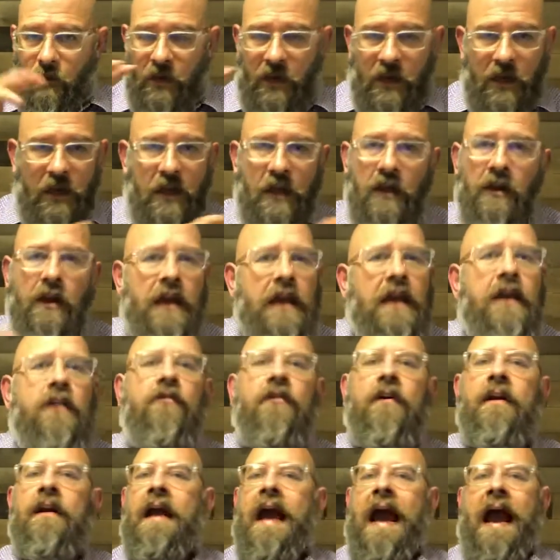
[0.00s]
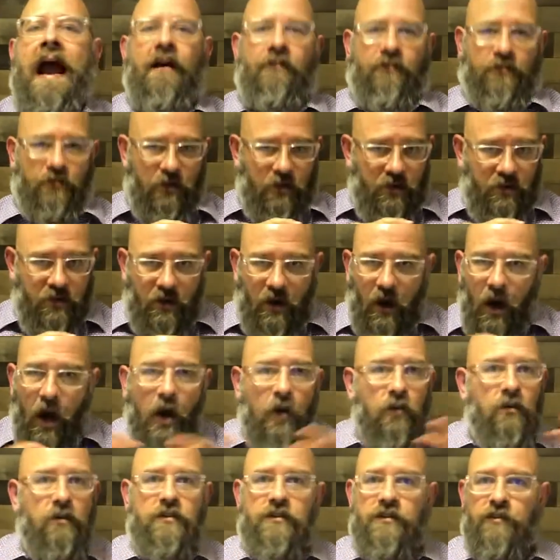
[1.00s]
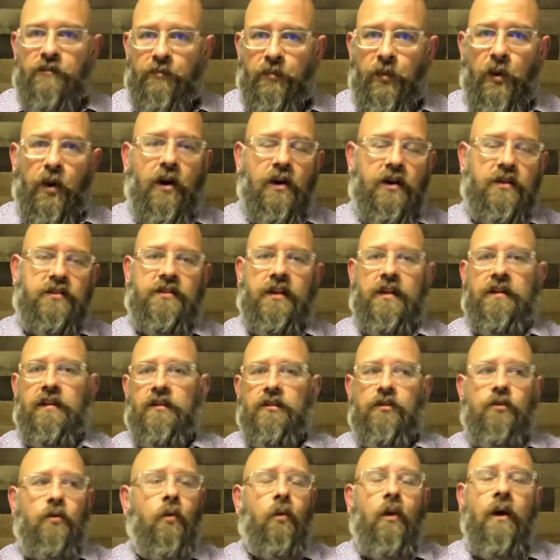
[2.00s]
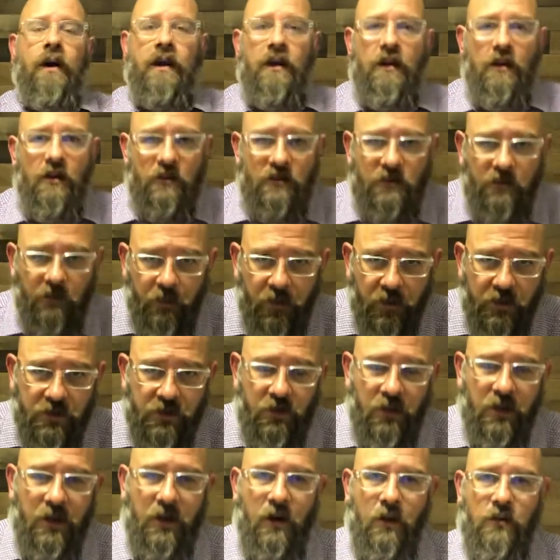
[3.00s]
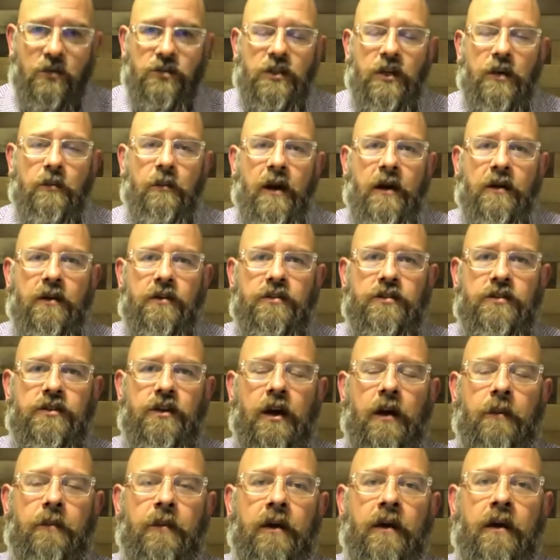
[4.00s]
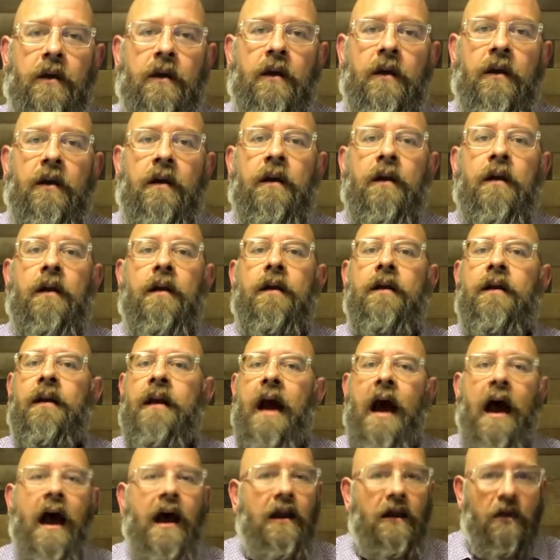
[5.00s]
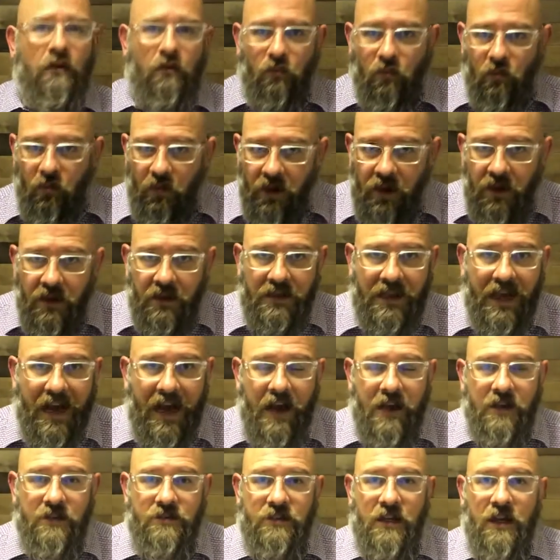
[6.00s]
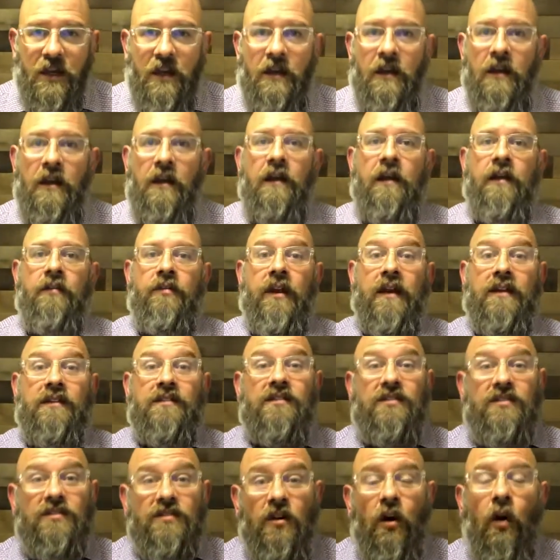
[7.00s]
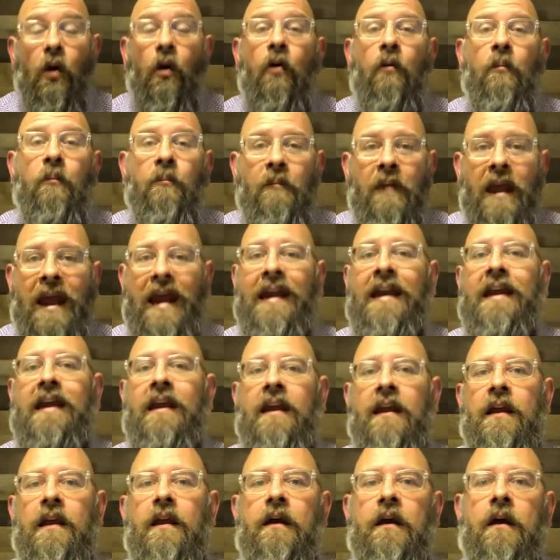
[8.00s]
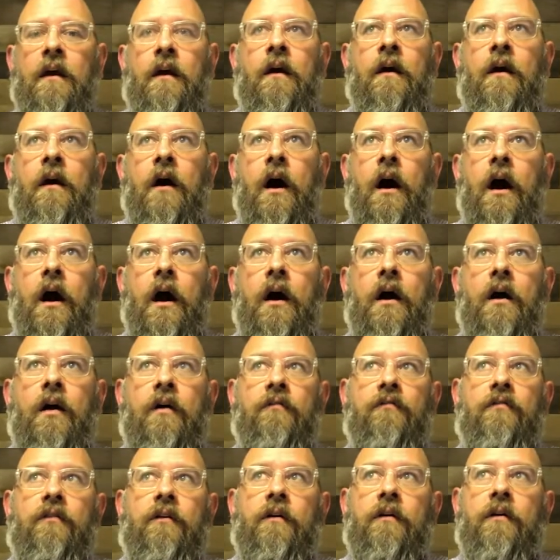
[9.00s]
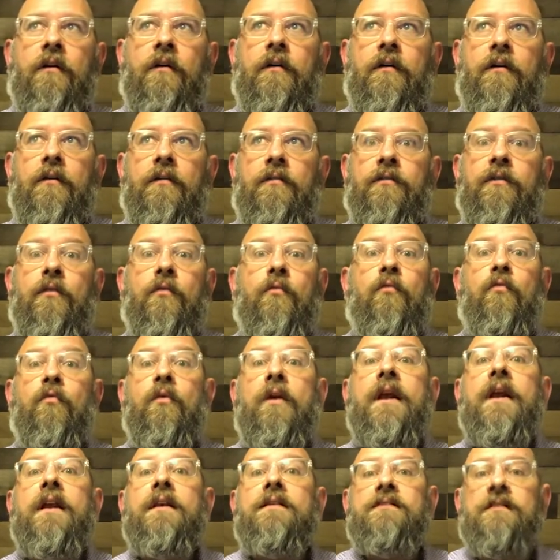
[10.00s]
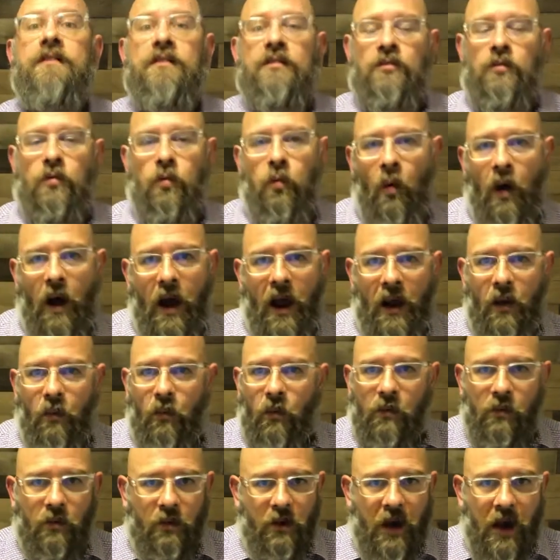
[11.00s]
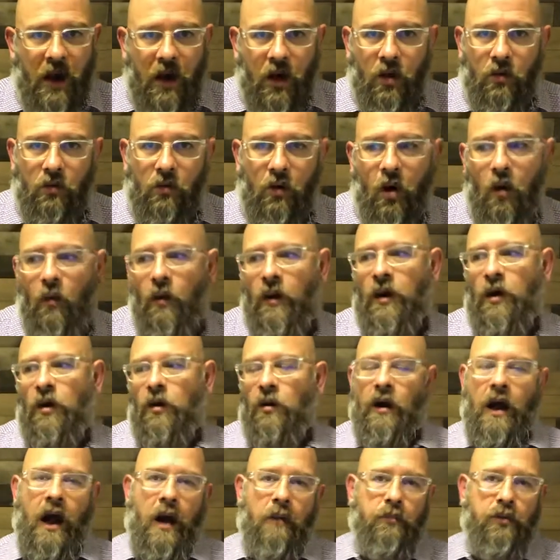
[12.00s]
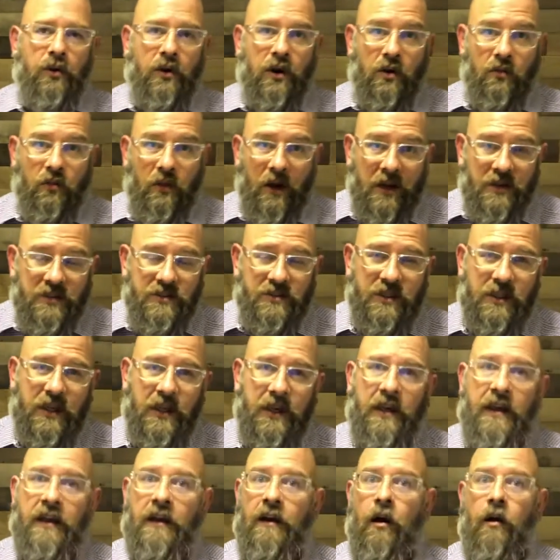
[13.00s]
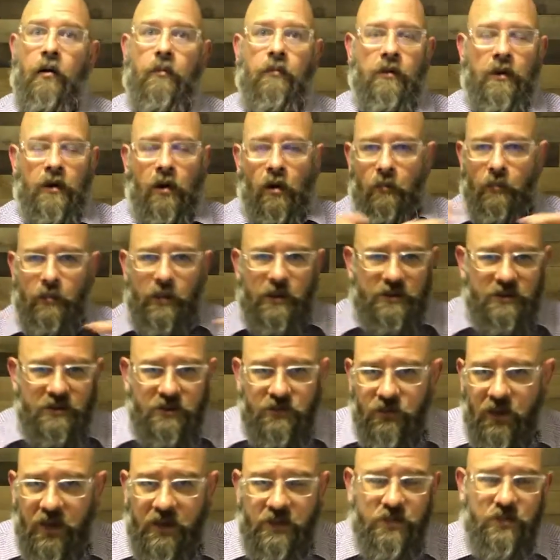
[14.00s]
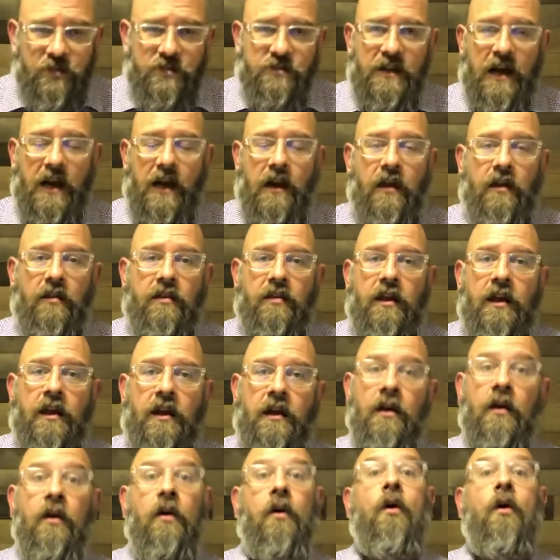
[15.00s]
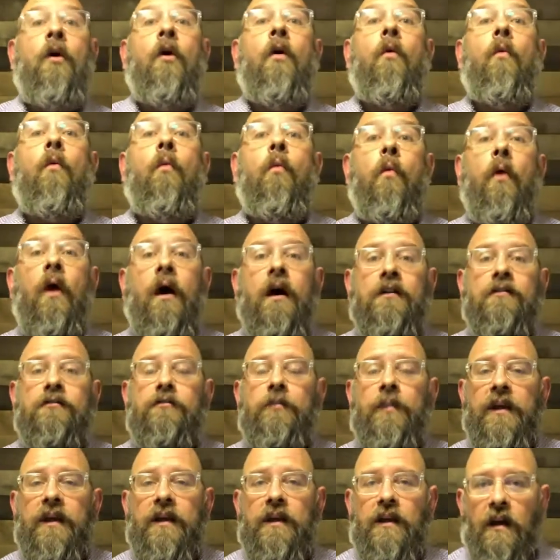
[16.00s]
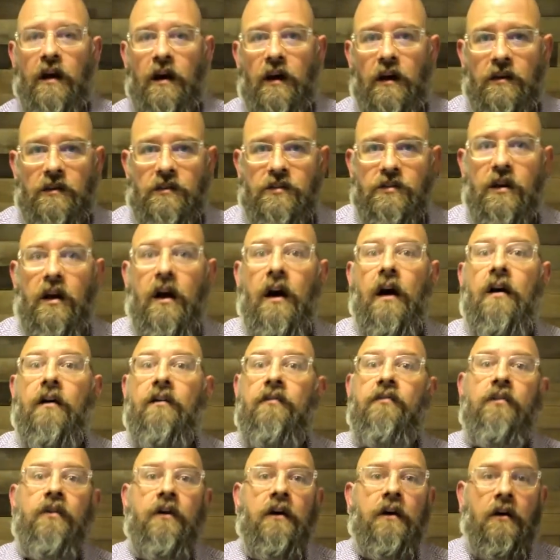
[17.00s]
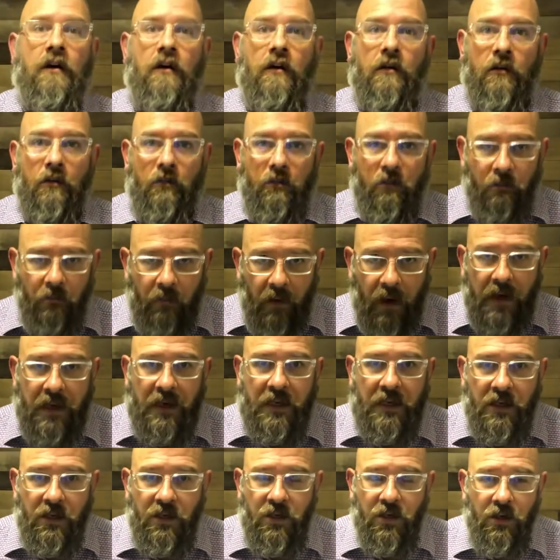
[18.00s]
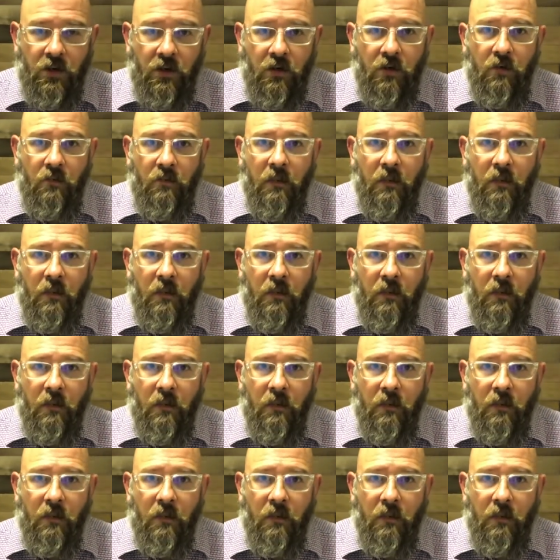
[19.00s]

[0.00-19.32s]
Even after the hundreds of books and the 20 years of pursuing coaching and mentorship, not realizing that so many of the reasons why we were not growing or not progressing in our business ventures, that kind of thing, was because of my EQ,